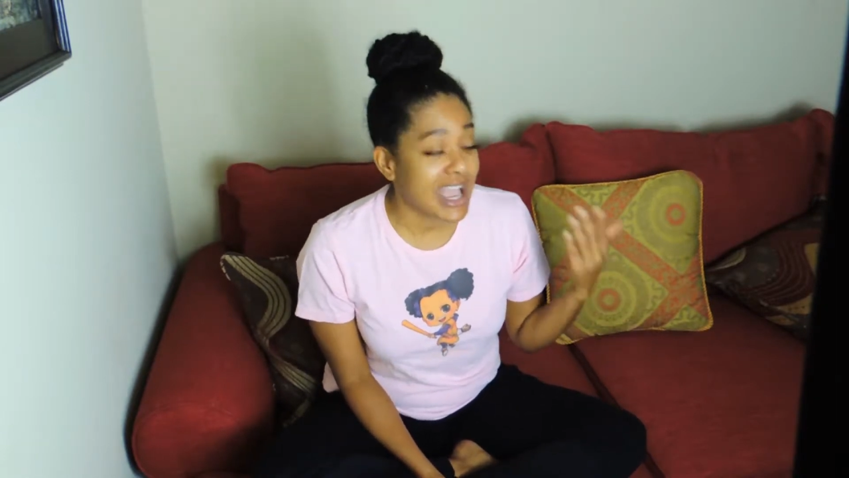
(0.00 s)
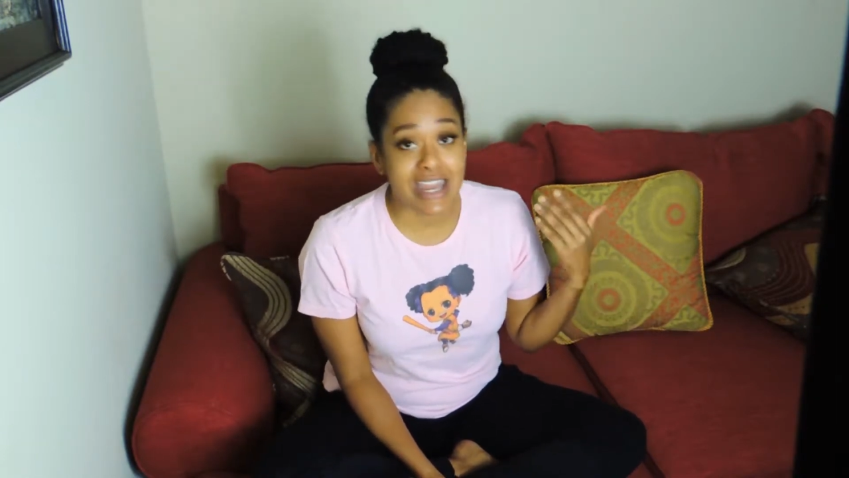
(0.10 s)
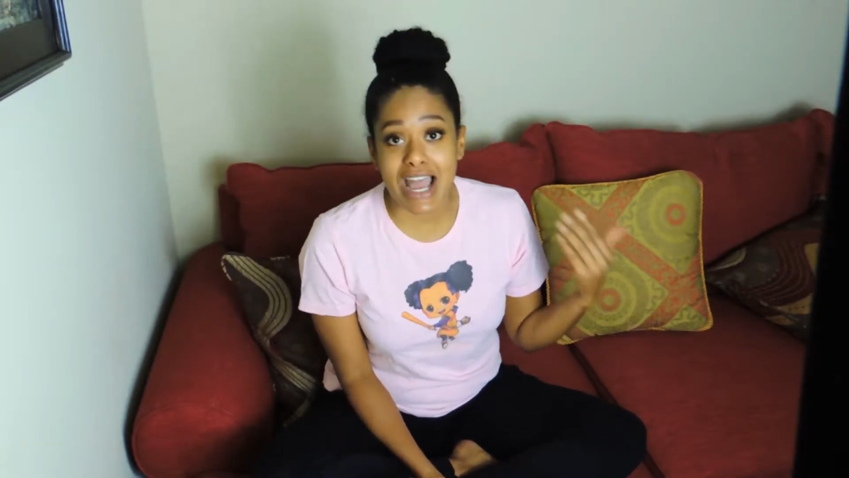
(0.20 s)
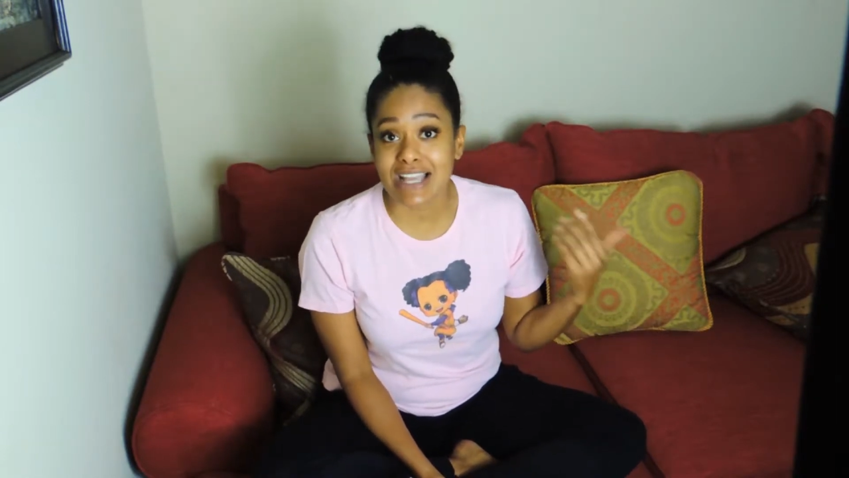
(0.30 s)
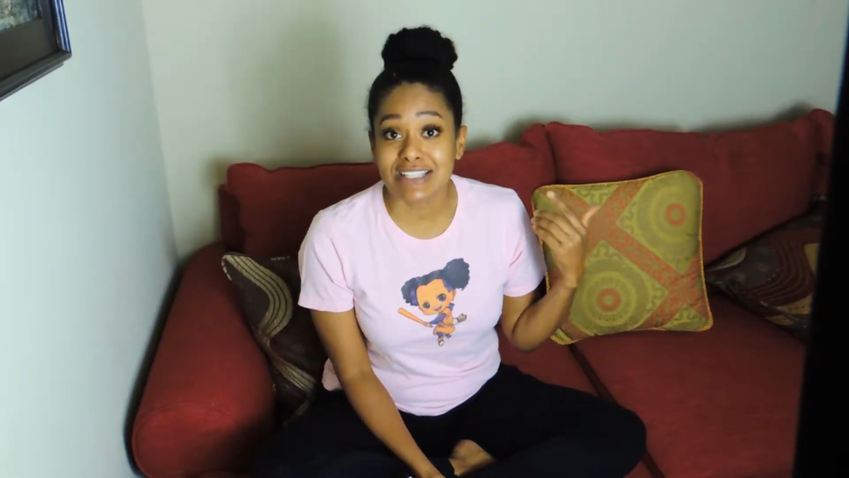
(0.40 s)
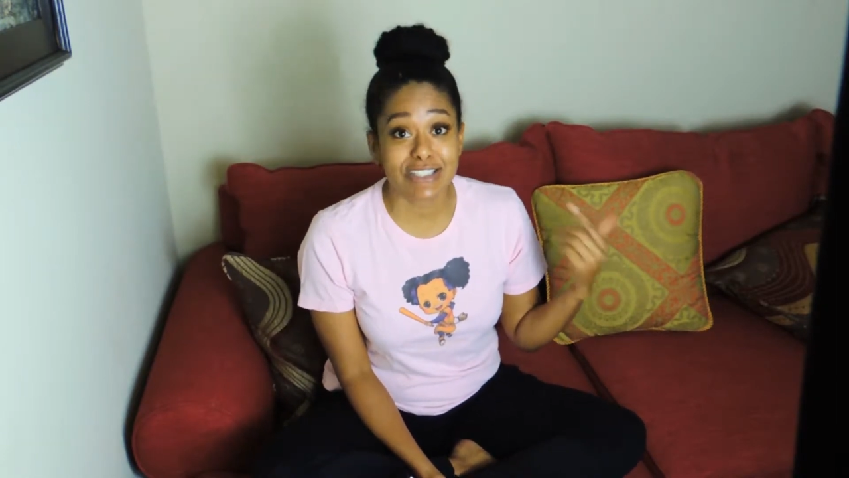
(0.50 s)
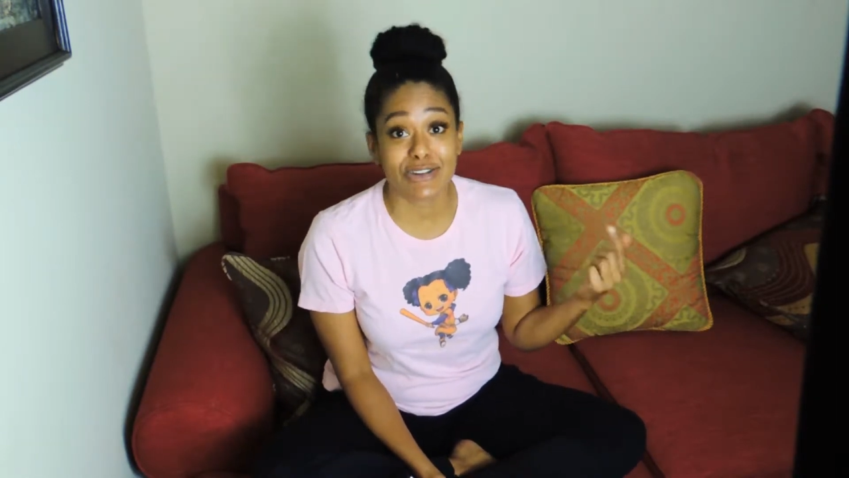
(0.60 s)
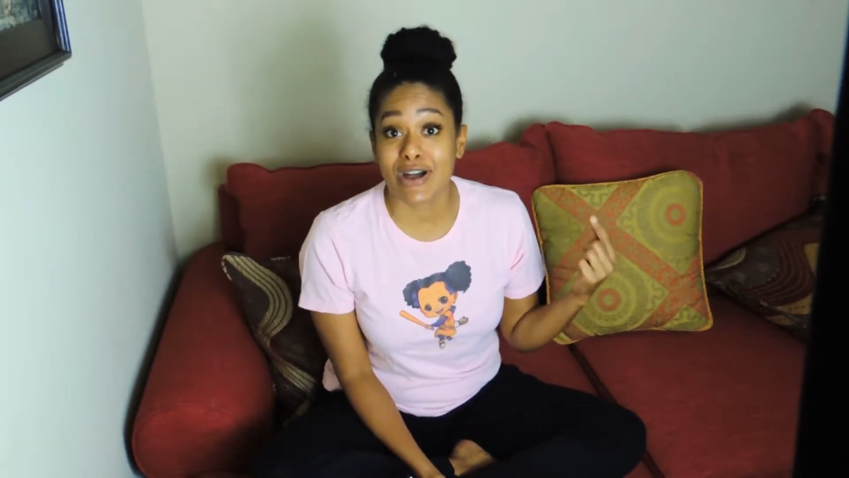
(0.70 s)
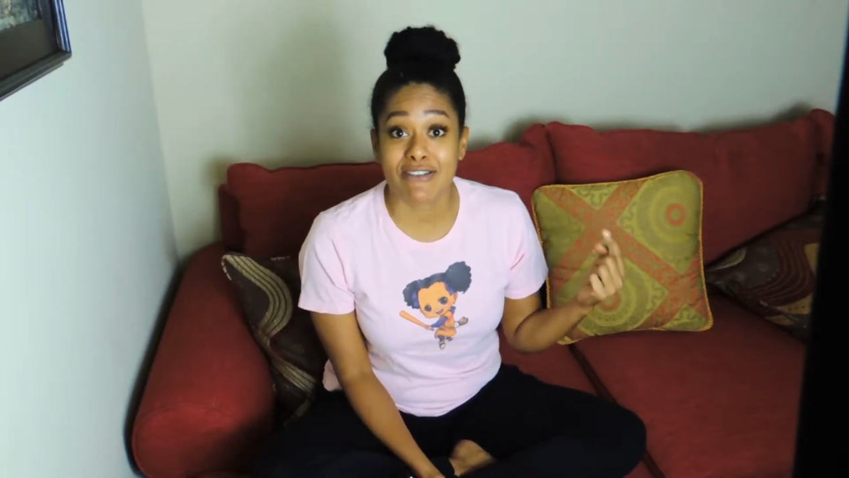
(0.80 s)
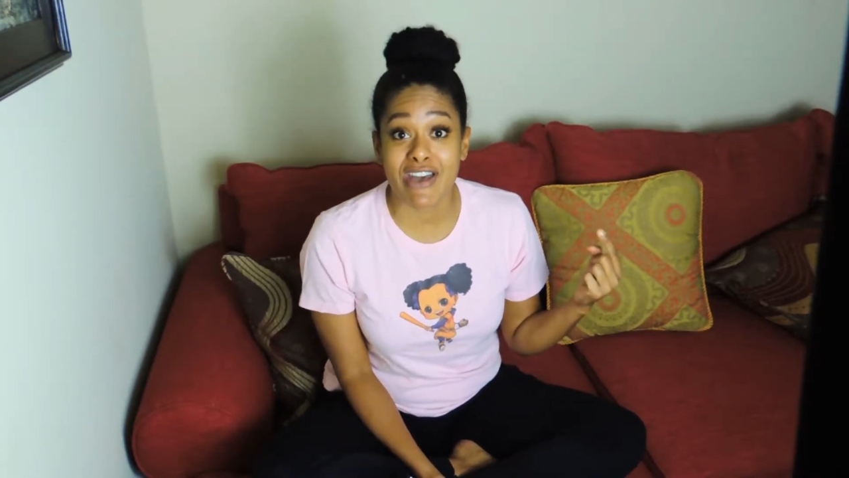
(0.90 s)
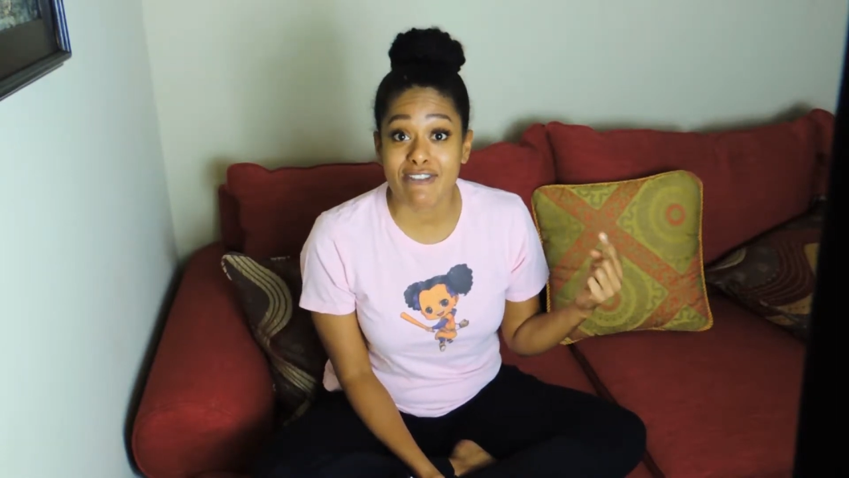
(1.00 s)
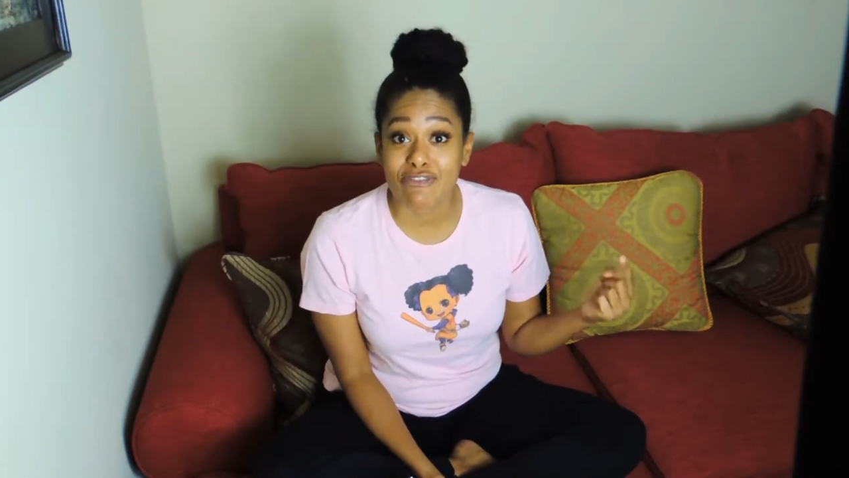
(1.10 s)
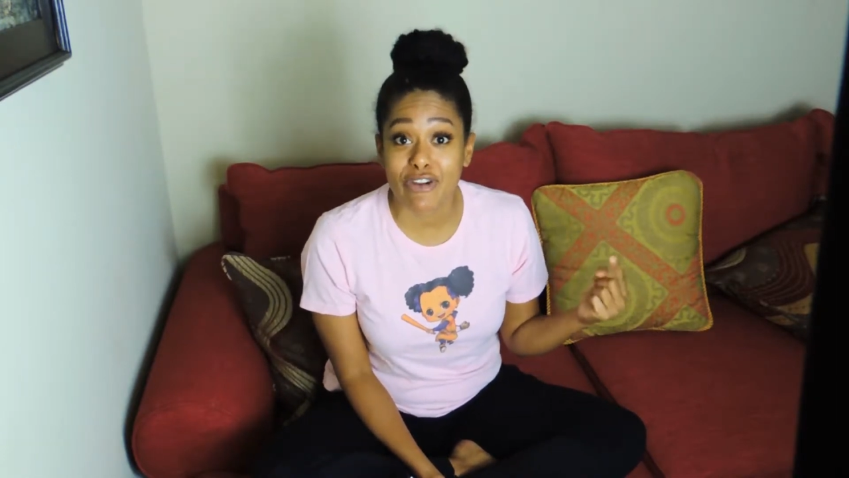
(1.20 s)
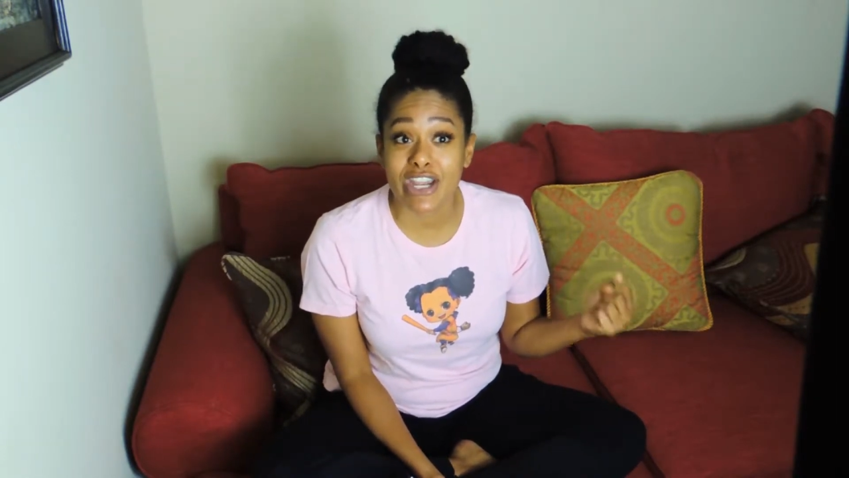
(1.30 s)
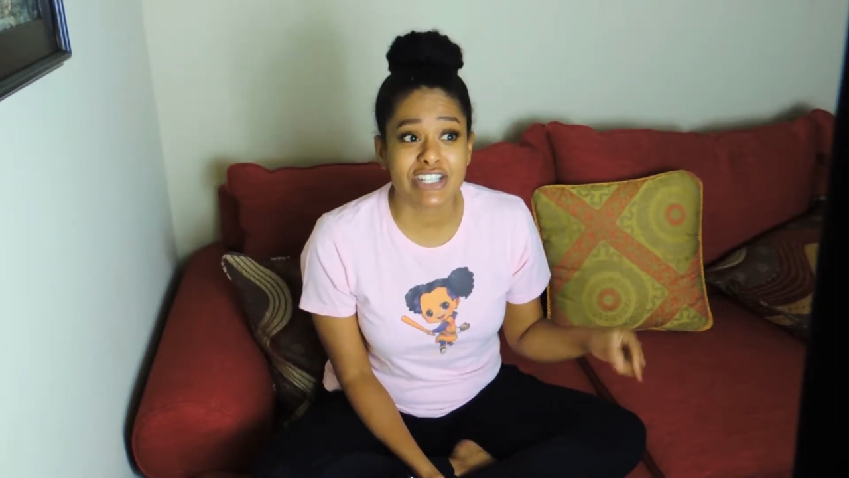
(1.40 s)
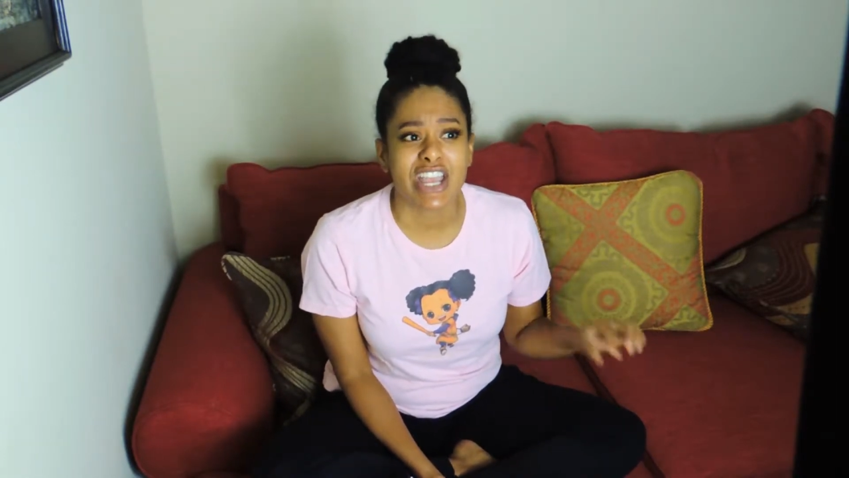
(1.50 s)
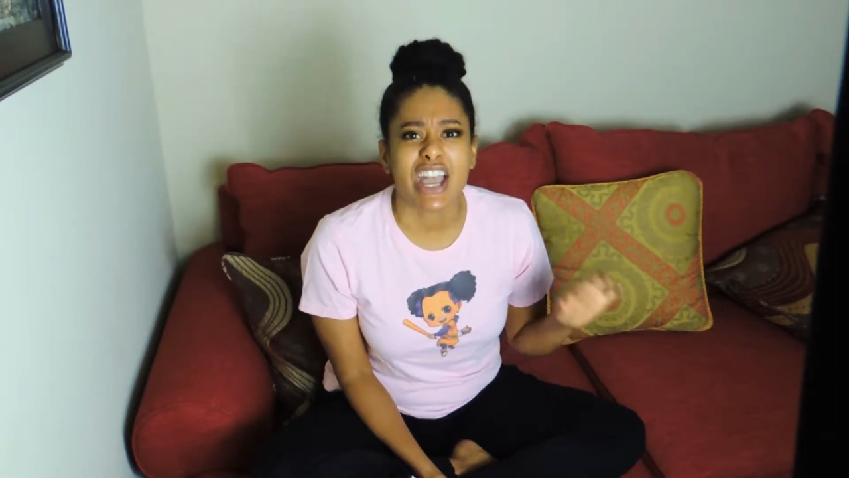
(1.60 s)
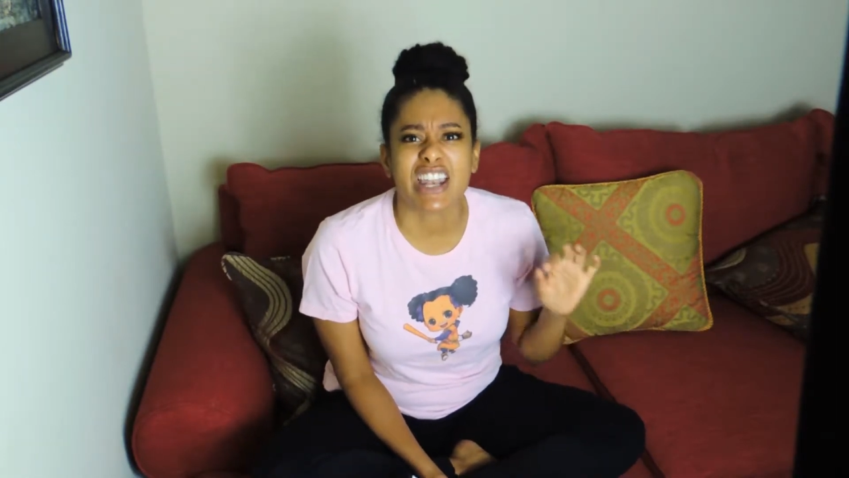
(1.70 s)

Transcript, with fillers: And I still have that fridge,